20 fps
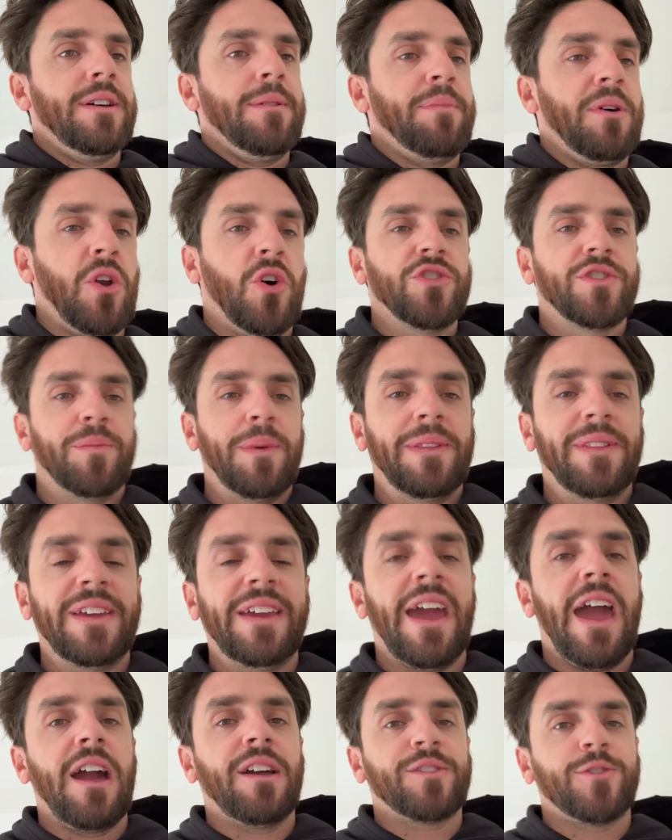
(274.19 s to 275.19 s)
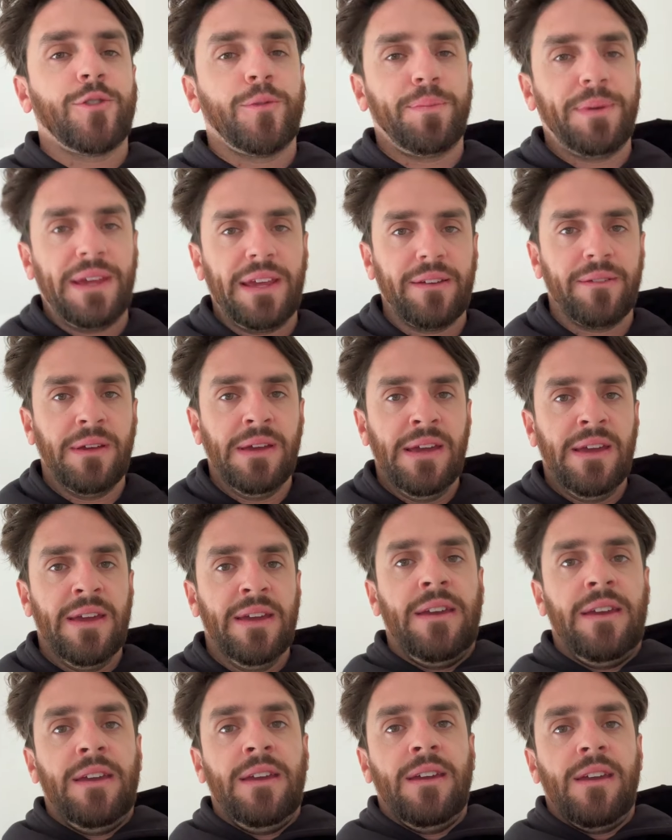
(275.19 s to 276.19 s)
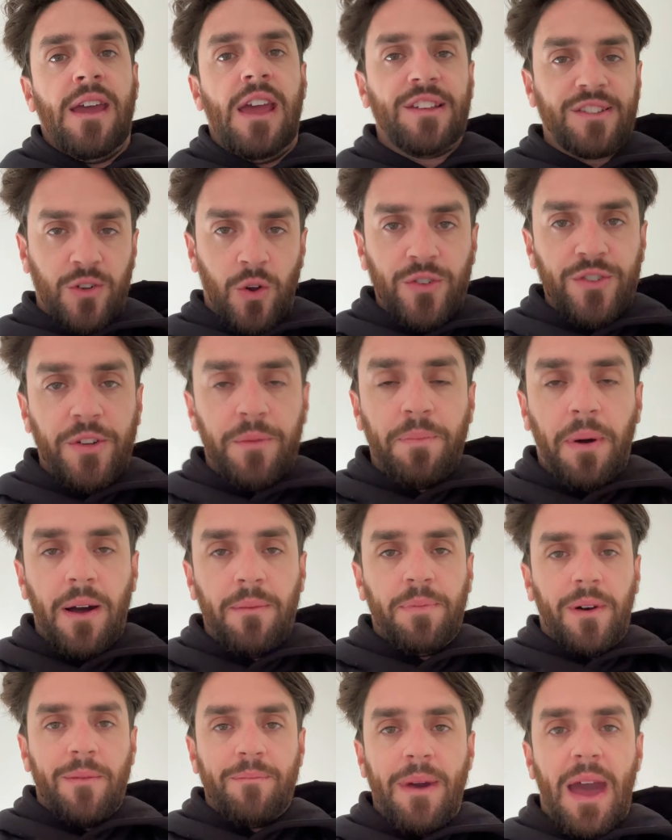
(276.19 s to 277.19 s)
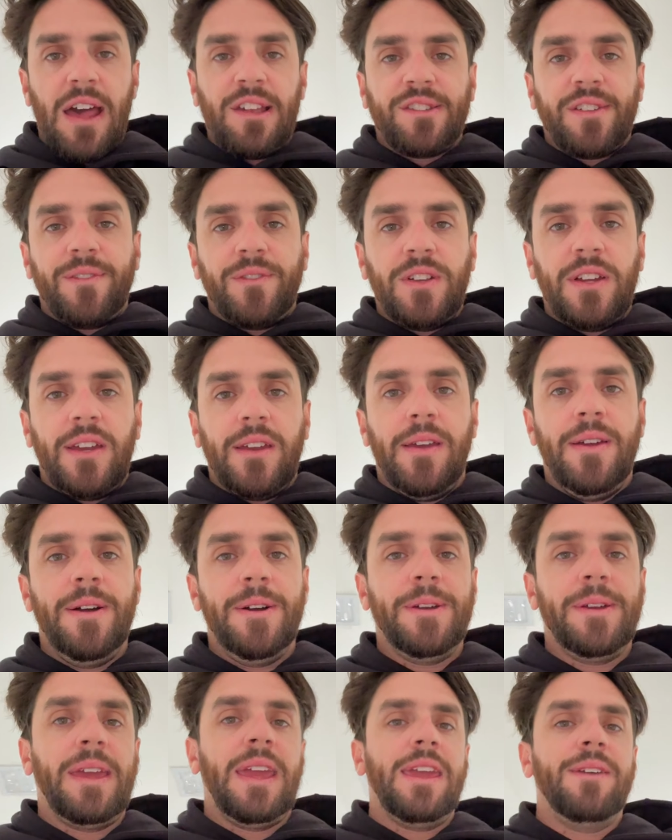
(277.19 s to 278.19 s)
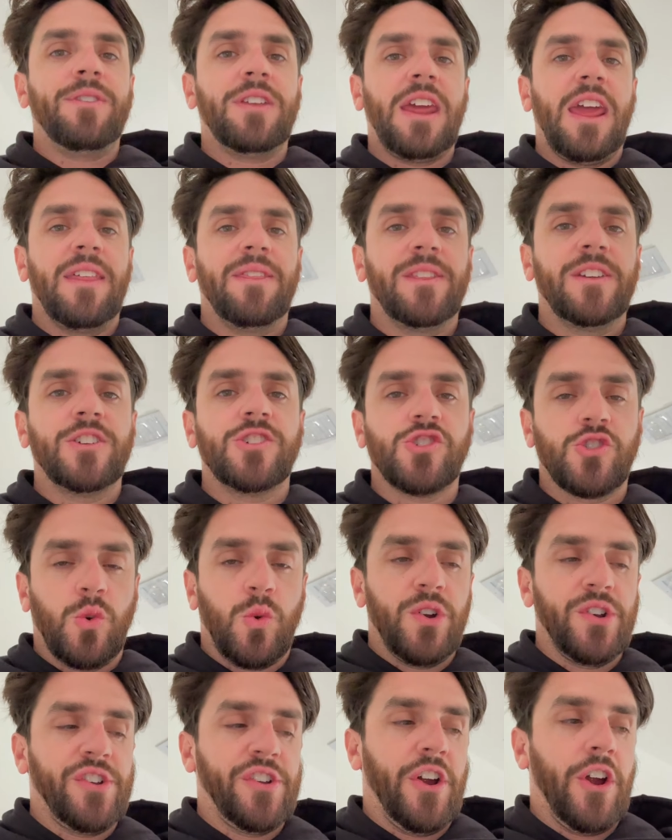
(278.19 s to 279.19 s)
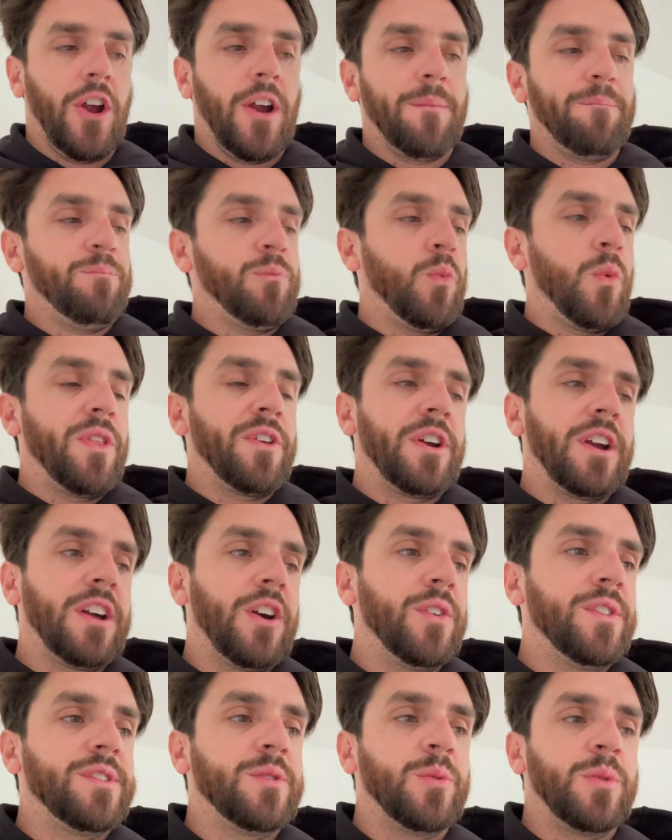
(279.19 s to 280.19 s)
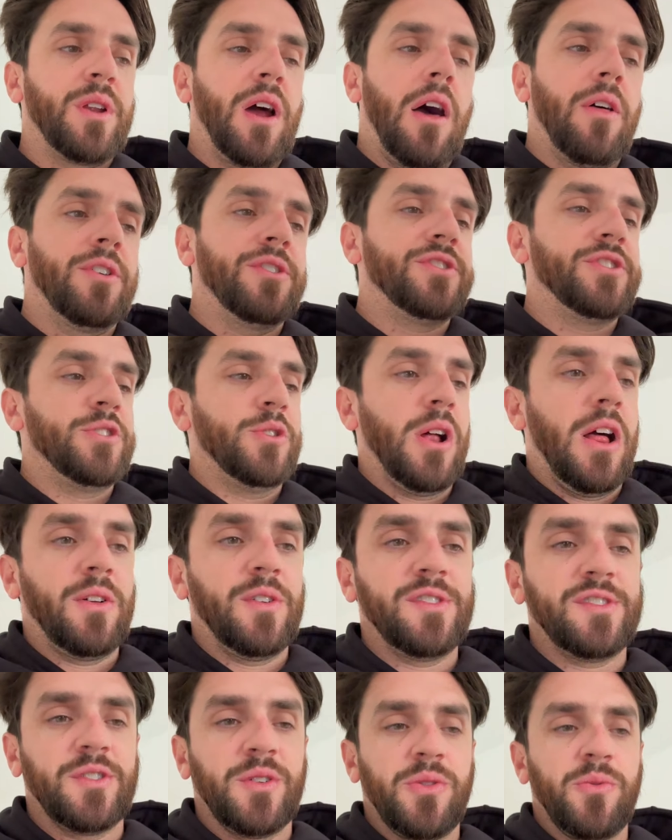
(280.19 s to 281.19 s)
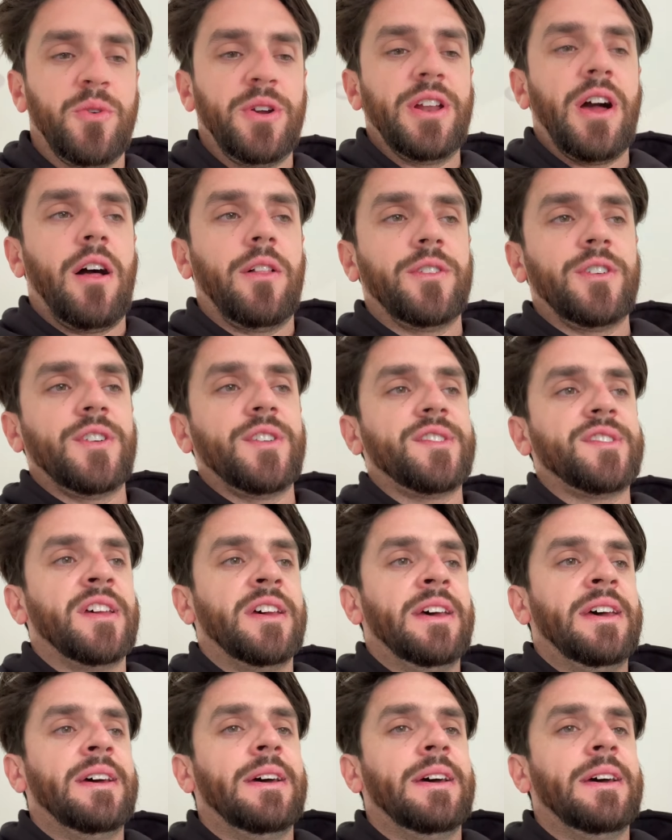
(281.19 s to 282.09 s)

But ultimately, XRP is going to pump up massively, even in the short term, whether it goes to a dollar, two dollars, or three dollars.